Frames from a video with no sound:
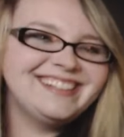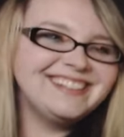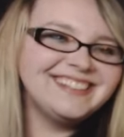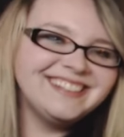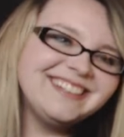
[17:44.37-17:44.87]

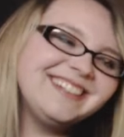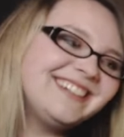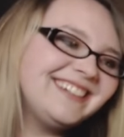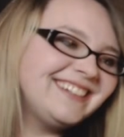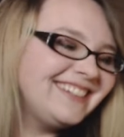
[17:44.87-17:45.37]

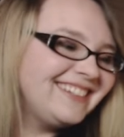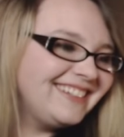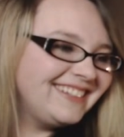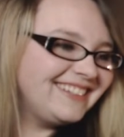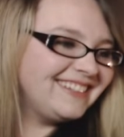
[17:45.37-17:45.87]

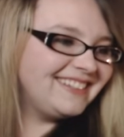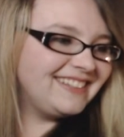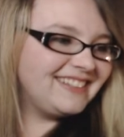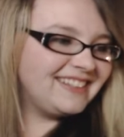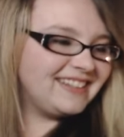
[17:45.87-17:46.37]

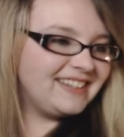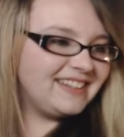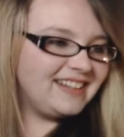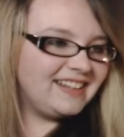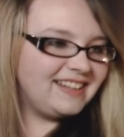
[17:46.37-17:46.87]

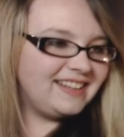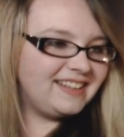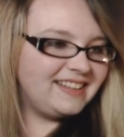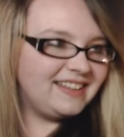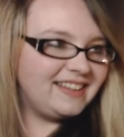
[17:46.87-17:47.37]

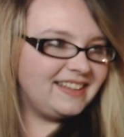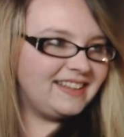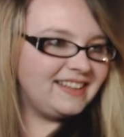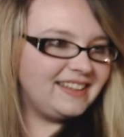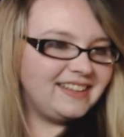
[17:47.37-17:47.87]

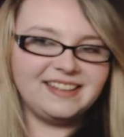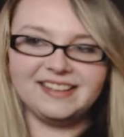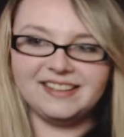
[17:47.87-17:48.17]
No words are spoken by the person on screen.